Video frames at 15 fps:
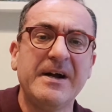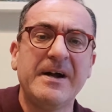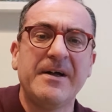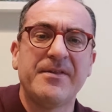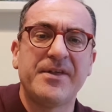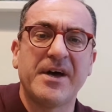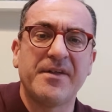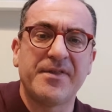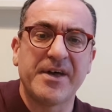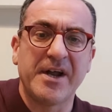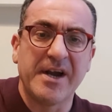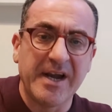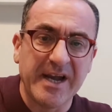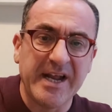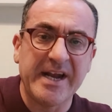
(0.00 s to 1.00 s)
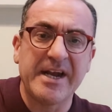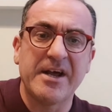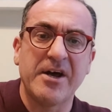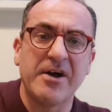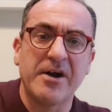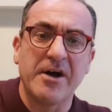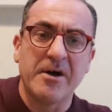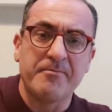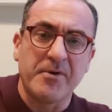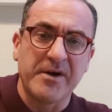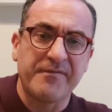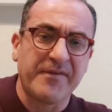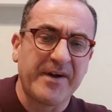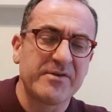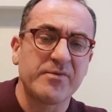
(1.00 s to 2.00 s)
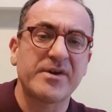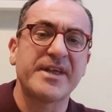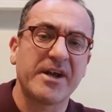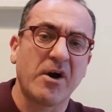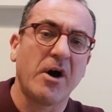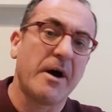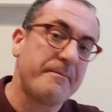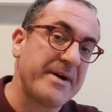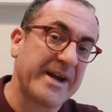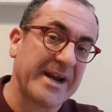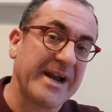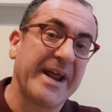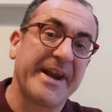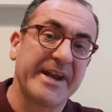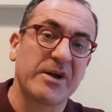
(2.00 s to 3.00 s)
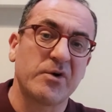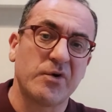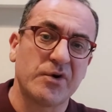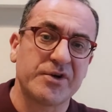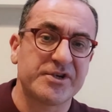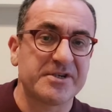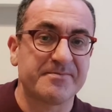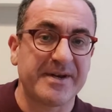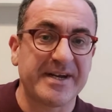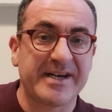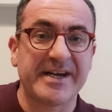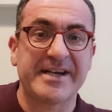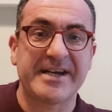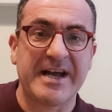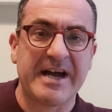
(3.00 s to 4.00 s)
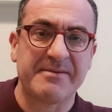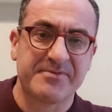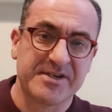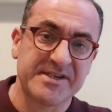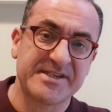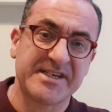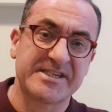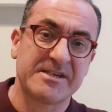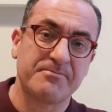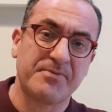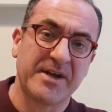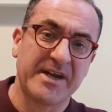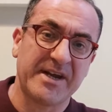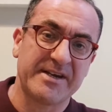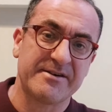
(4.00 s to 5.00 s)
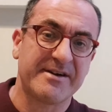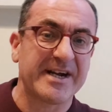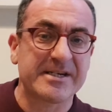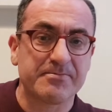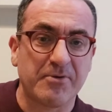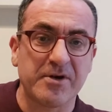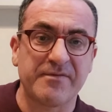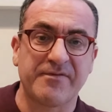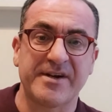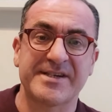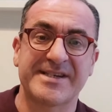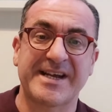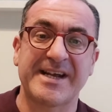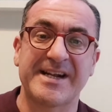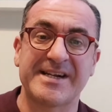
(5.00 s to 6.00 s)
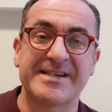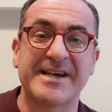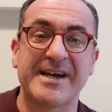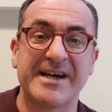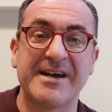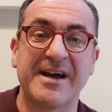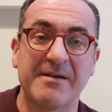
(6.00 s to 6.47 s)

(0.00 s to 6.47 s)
Lynn, her boyfriend, would think, I better let it go because she's been kidnapped, she's disappeared, her ex-boyfriend's killed her,